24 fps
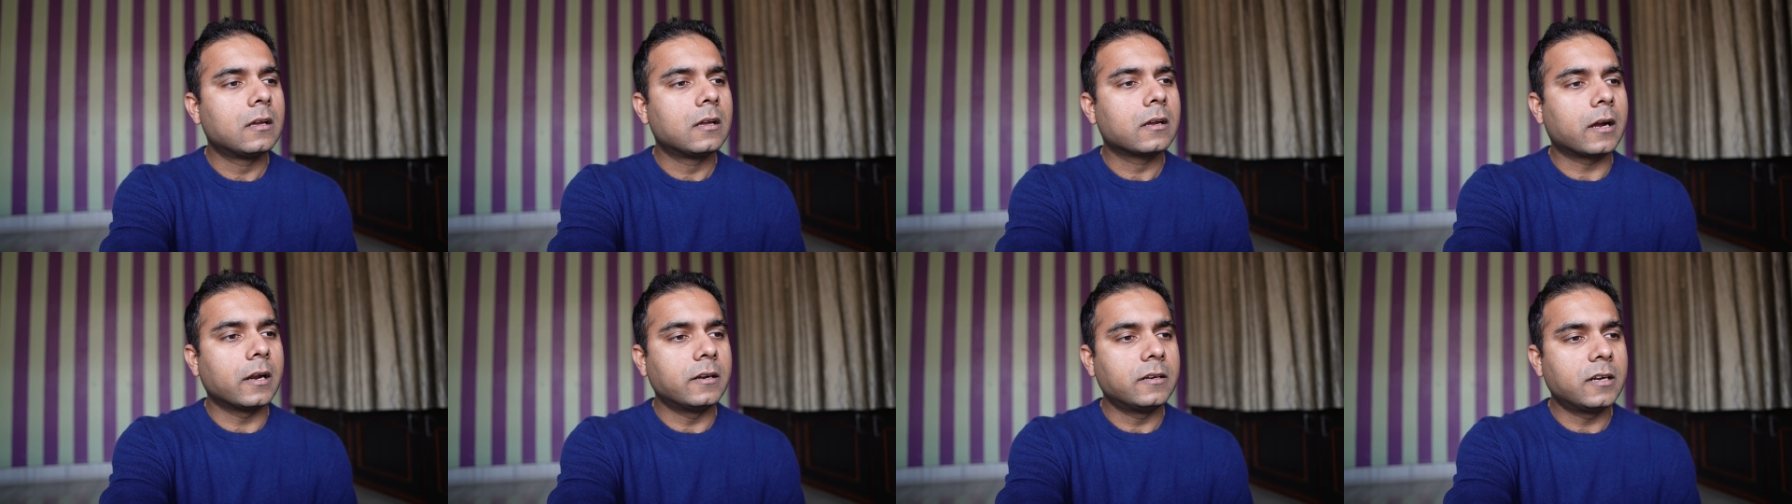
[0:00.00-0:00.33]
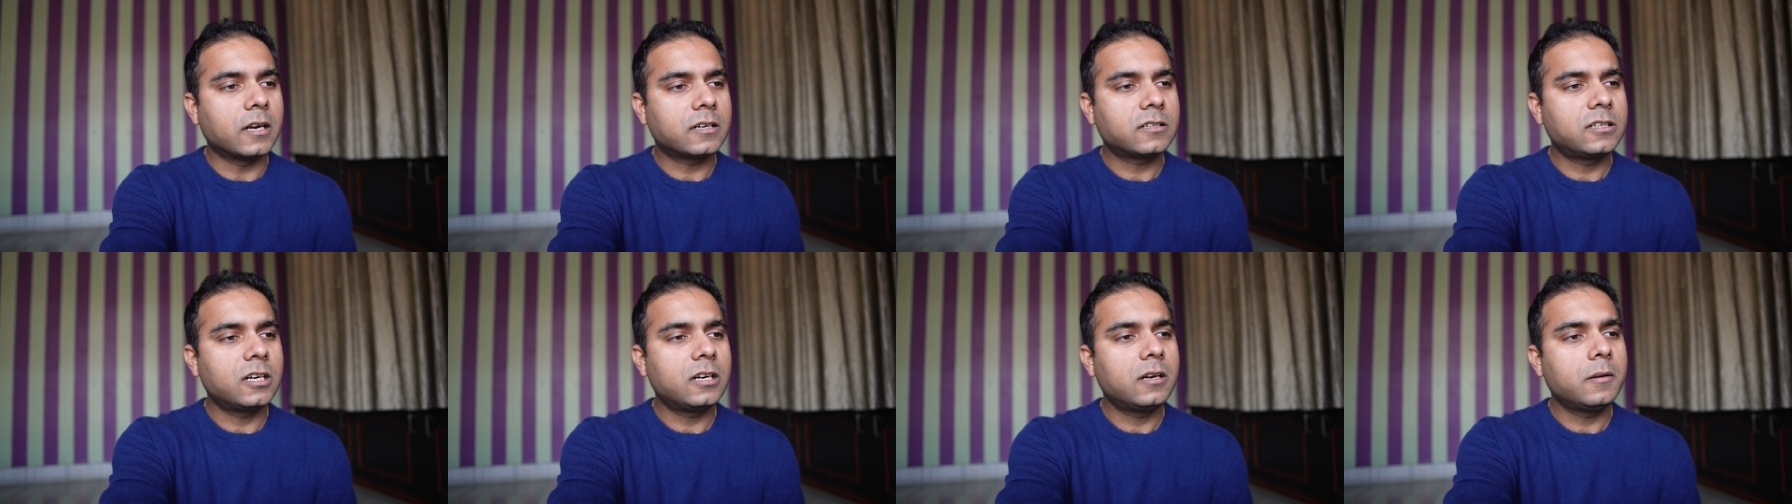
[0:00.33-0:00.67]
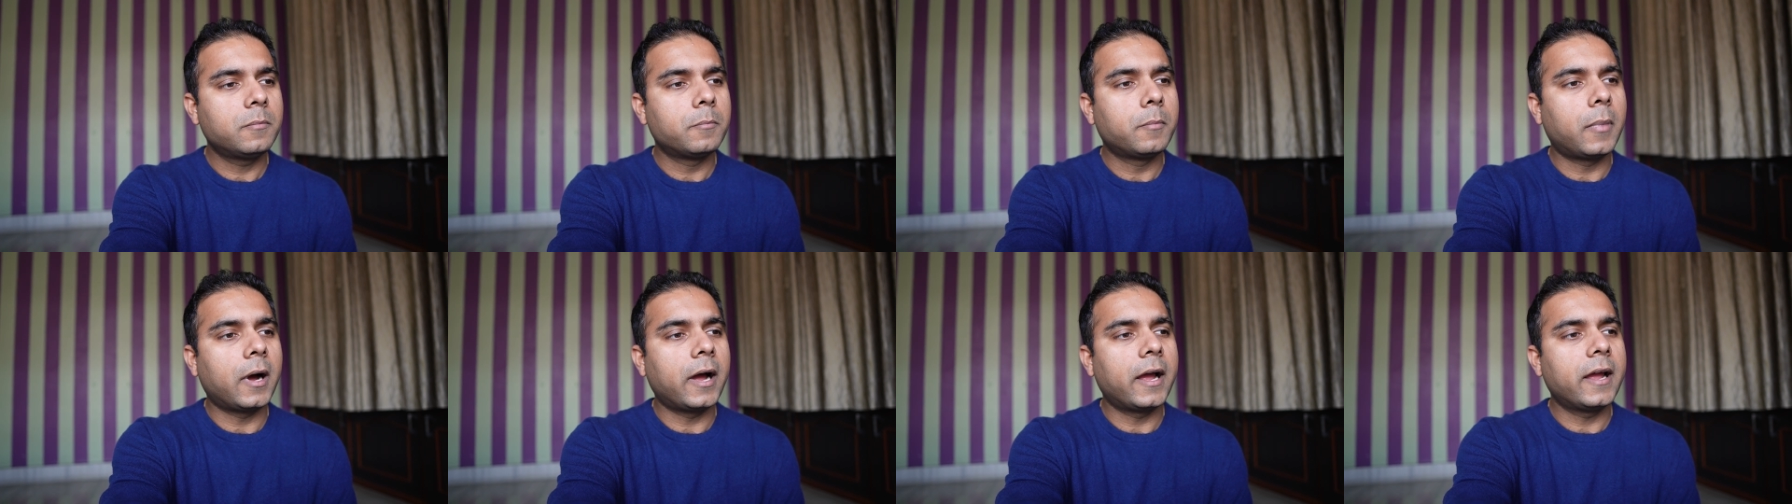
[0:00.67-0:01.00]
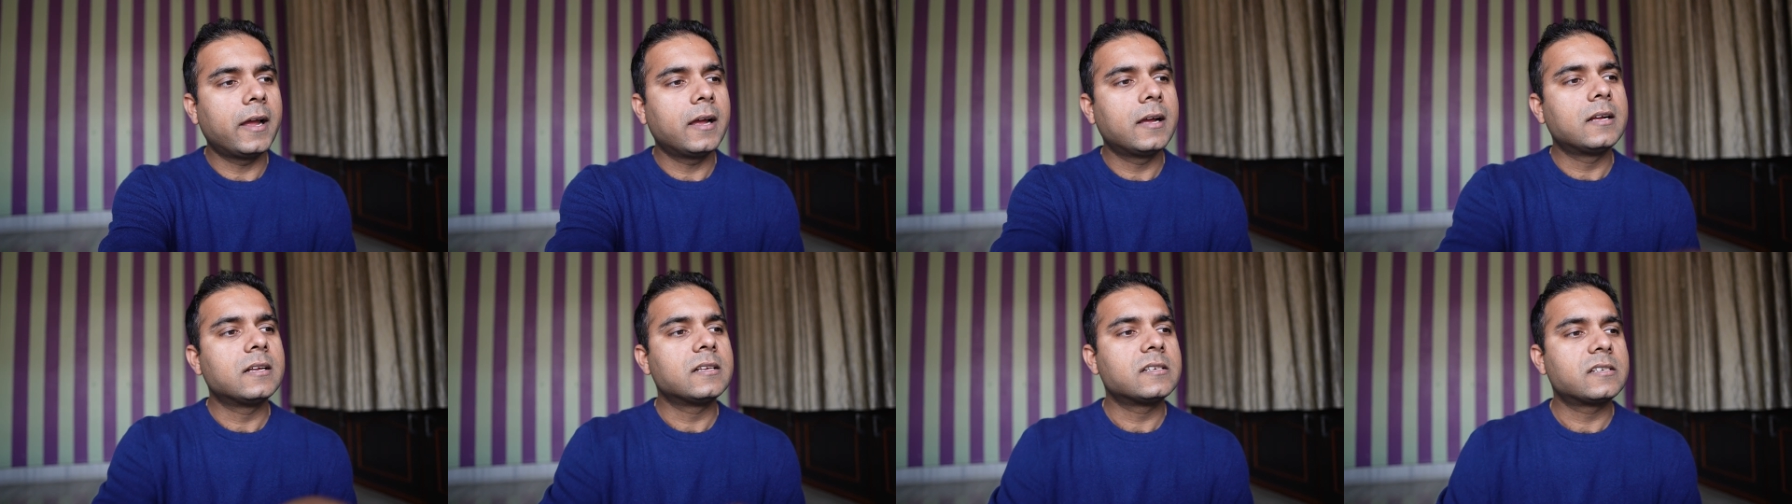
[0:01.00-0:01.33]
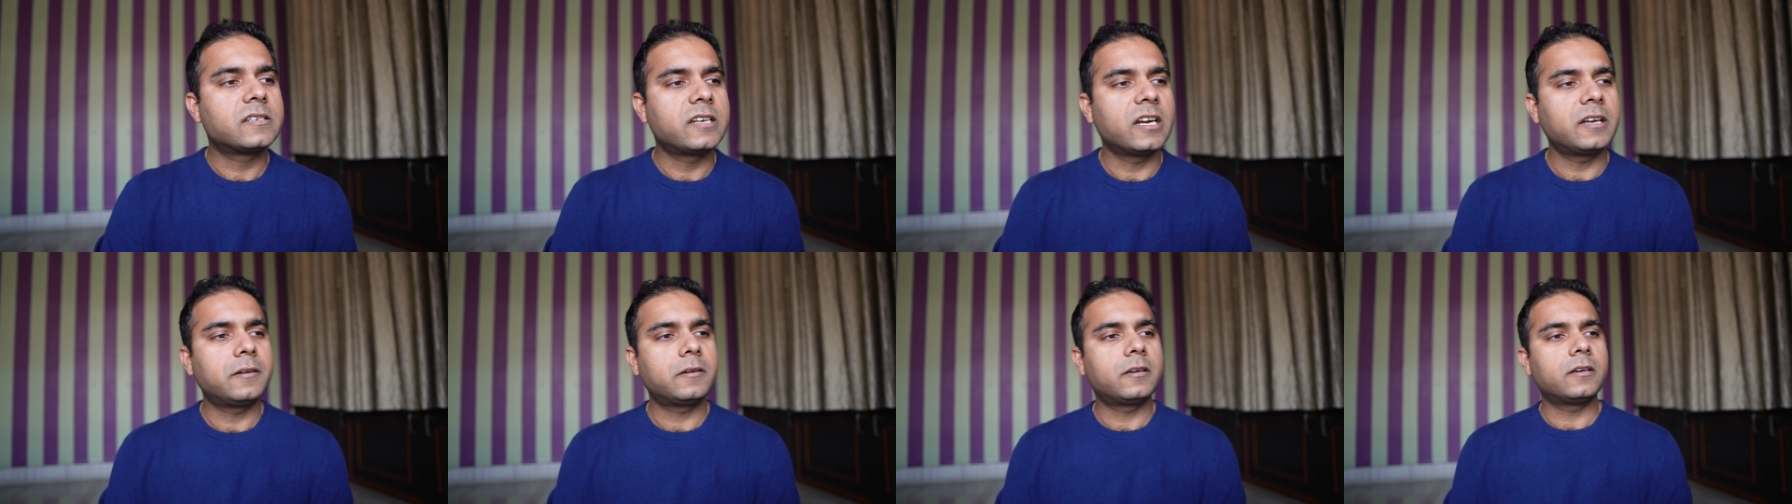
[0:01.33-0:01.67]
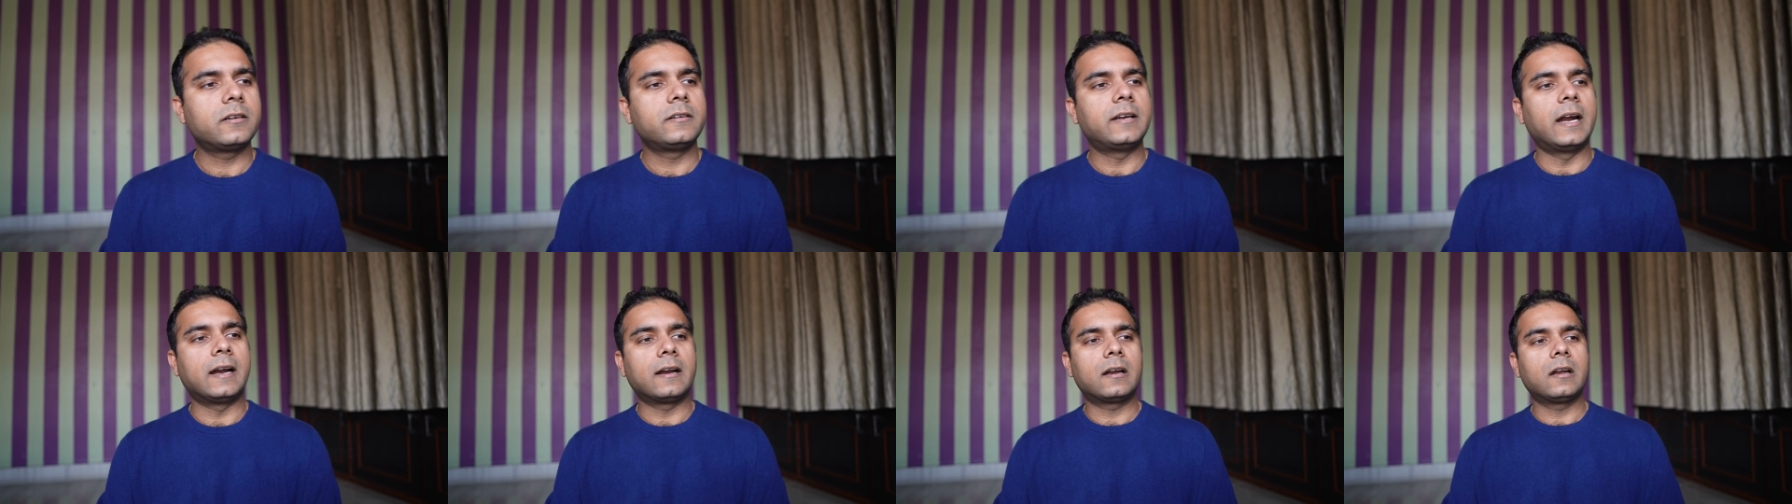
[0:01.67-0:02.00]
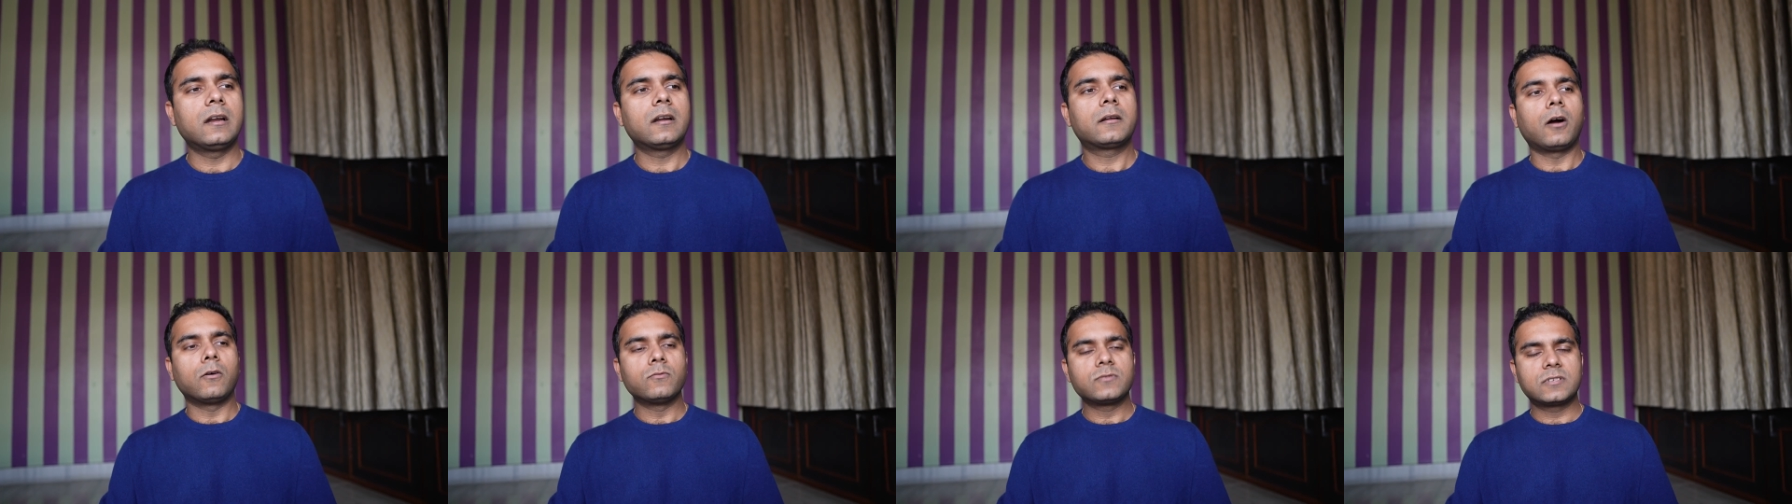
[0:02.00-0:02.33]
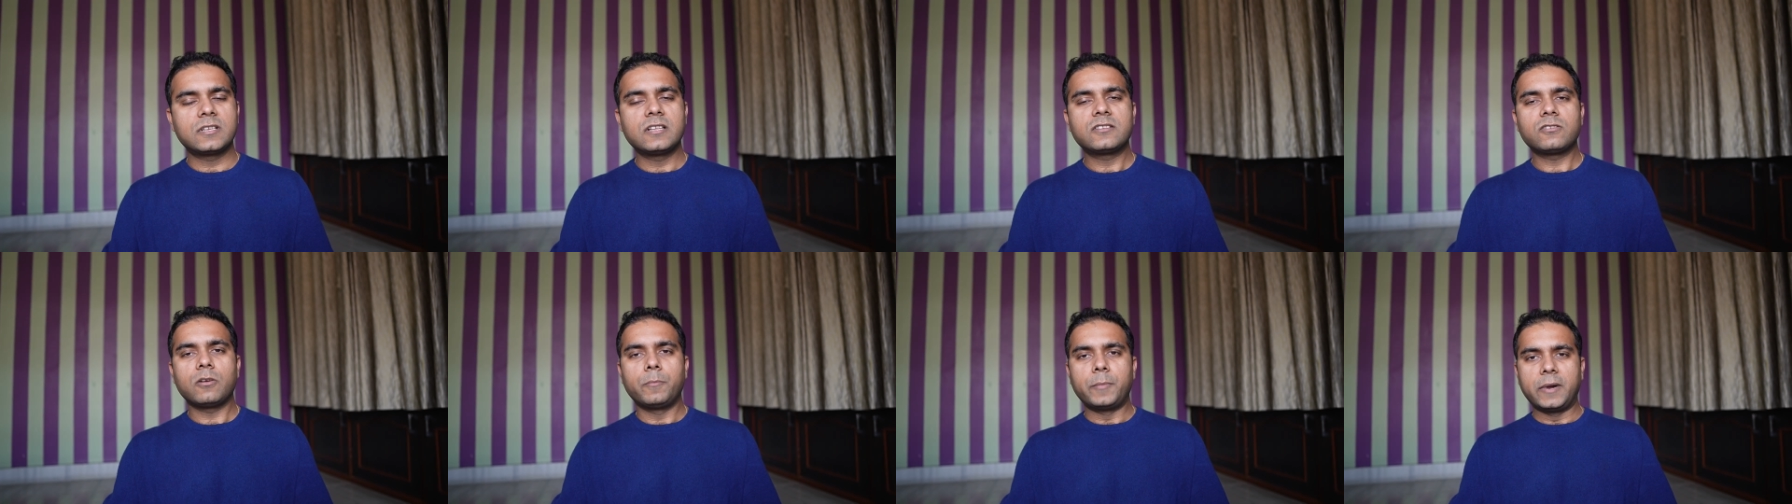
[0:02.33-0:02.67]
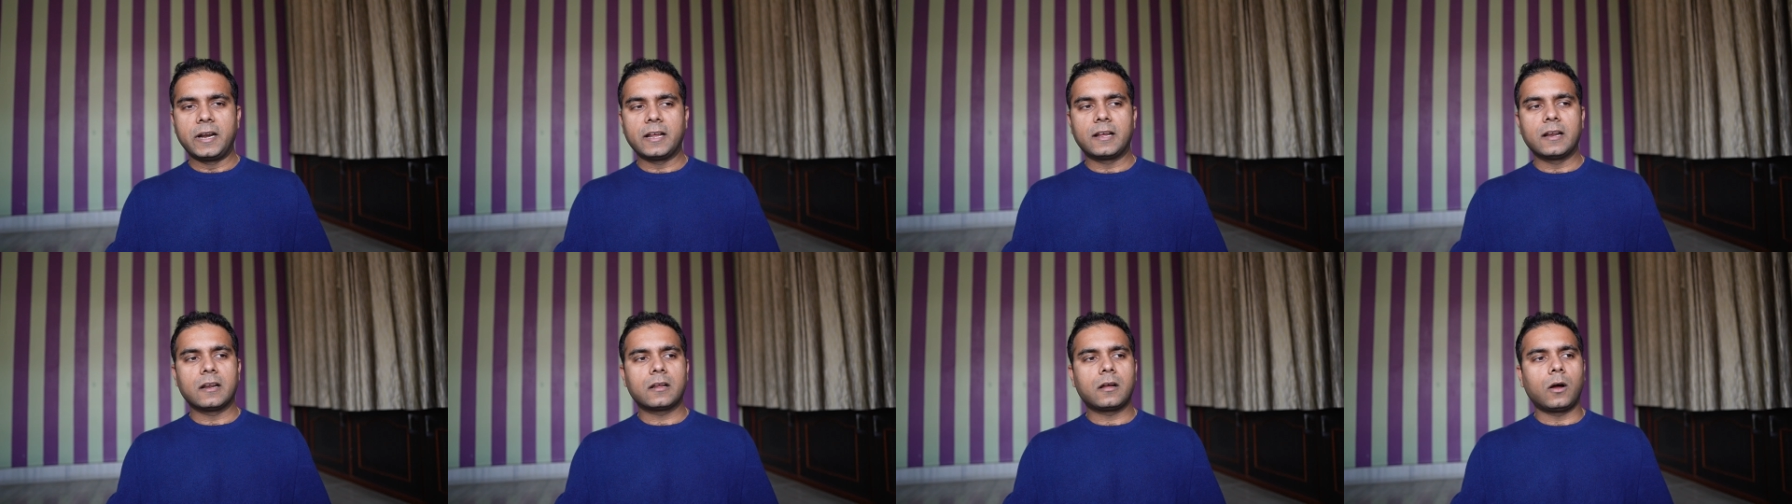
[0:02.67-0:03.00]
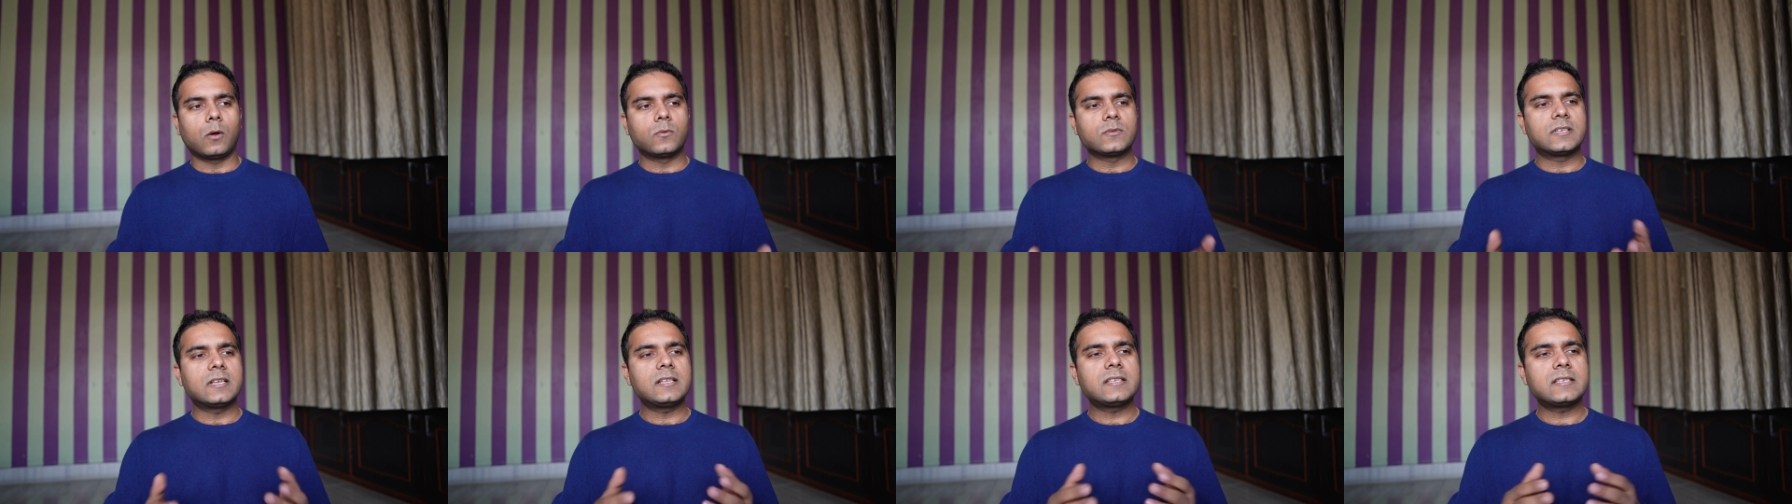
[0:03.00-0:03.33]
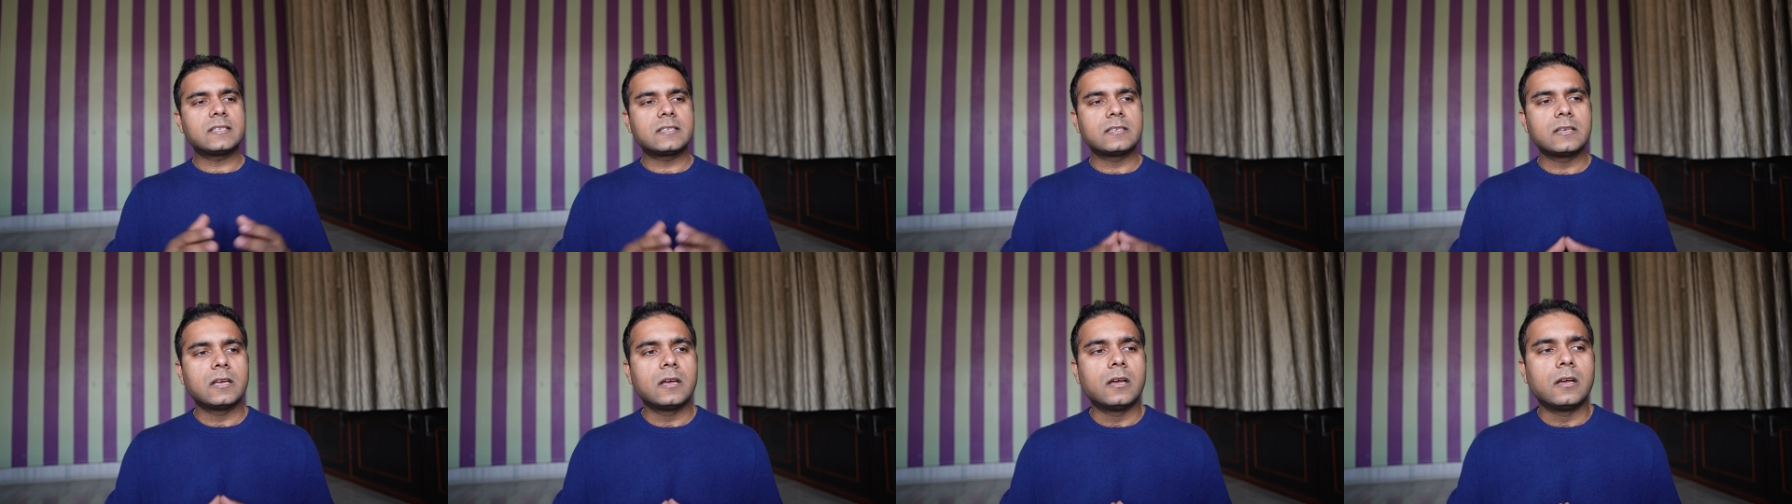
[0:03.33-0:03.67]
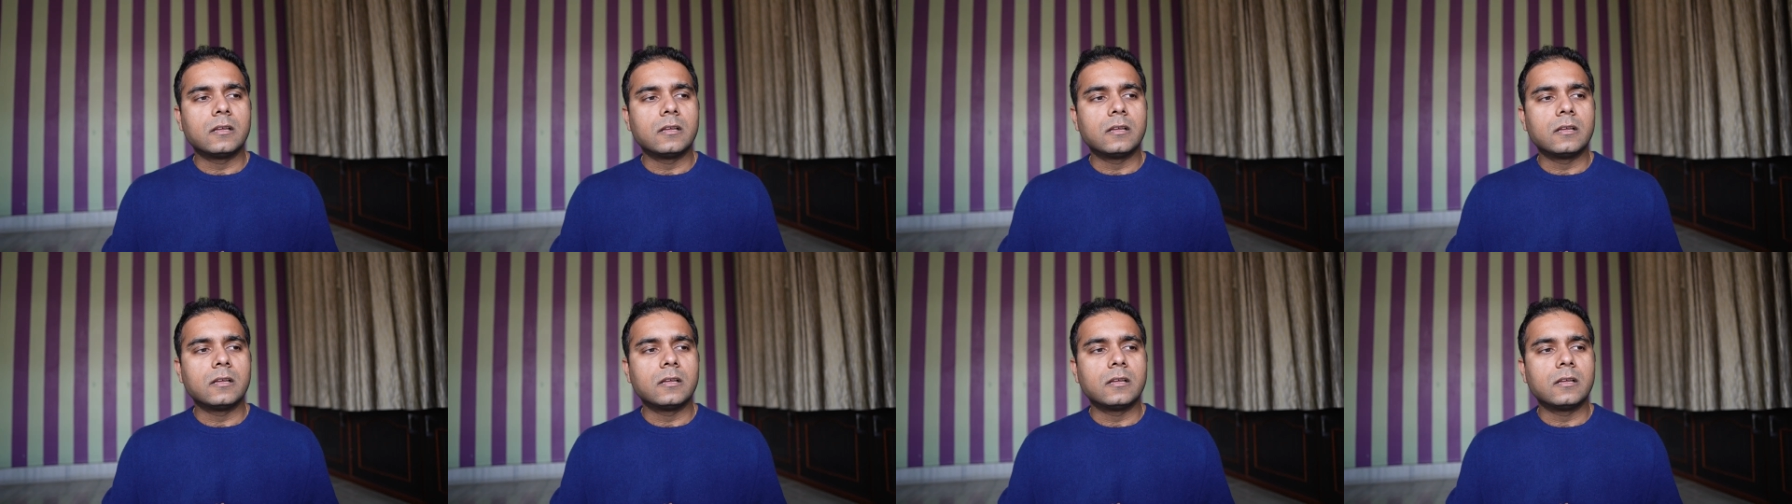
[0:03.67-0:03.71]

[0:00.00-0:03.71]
conducted by state dental councils or medical councils.